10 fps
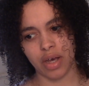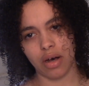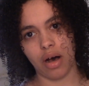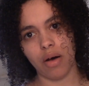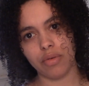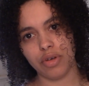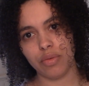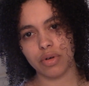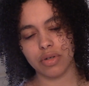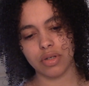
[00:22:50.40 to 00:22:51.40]
oh, you
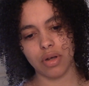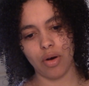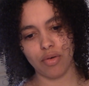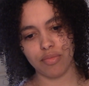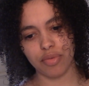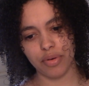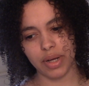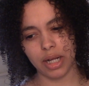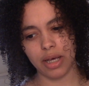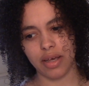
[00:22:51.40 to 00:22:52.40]
were so
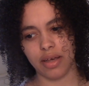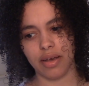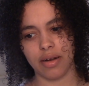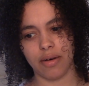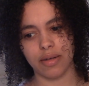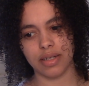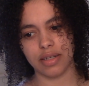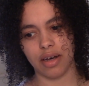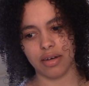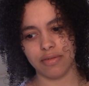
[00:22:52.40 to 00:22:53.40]
pretty and all this
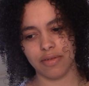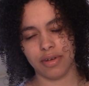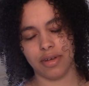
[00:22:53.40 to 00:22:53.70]
stuff.